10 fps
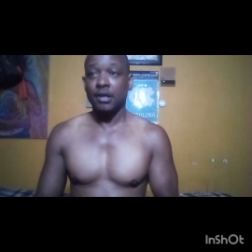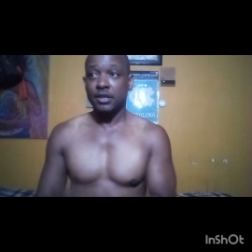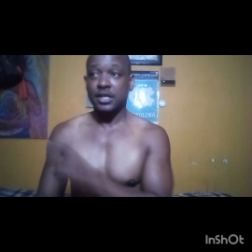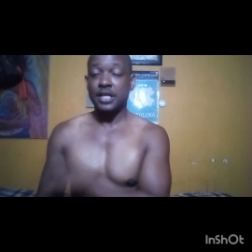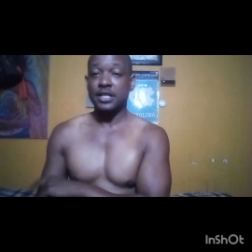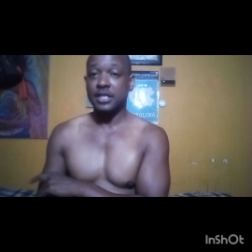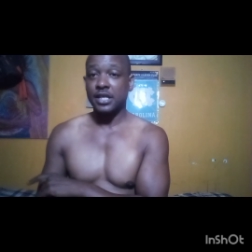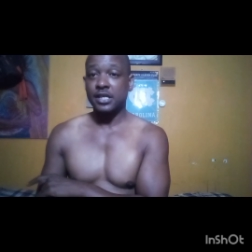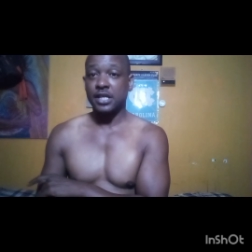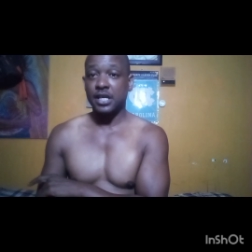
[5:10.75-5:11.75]
such and
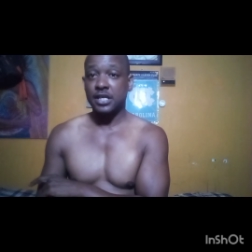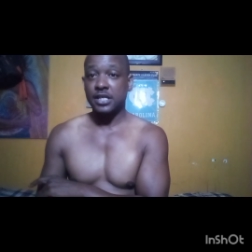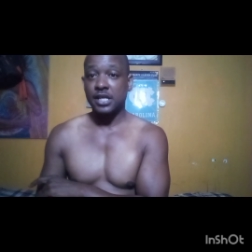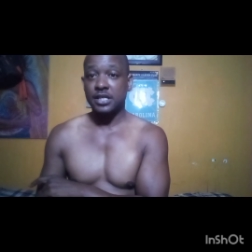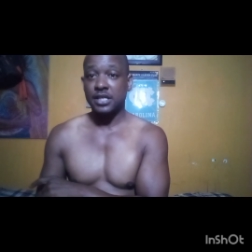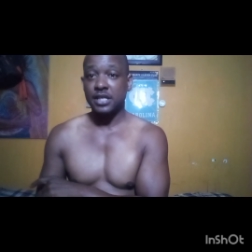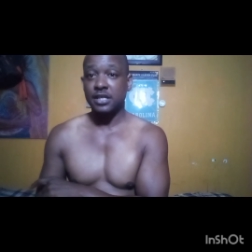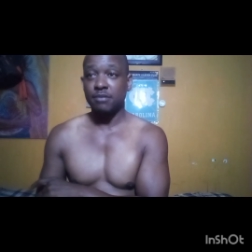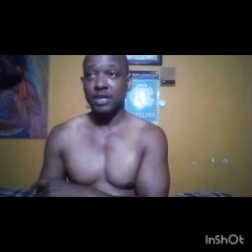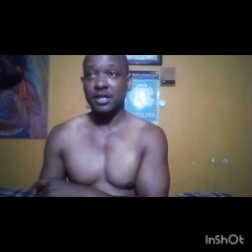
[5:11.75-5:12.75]
such did such and
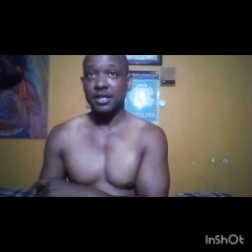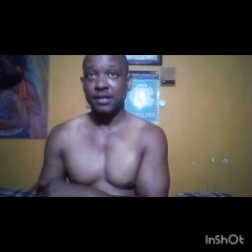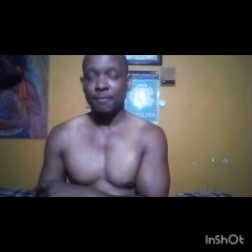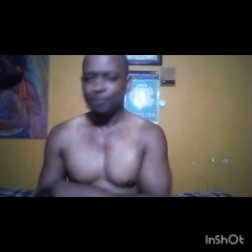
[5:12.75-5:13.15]
such to me.